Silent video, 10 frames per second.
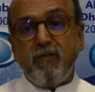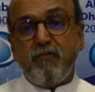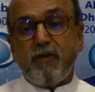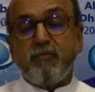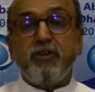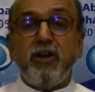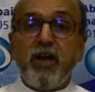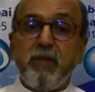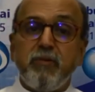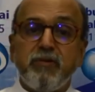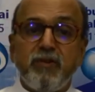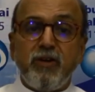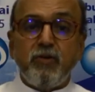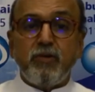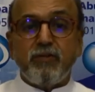from 38%
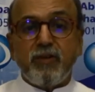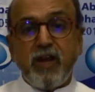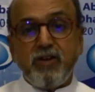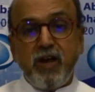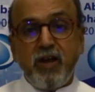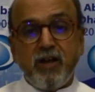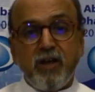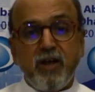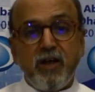in 2018.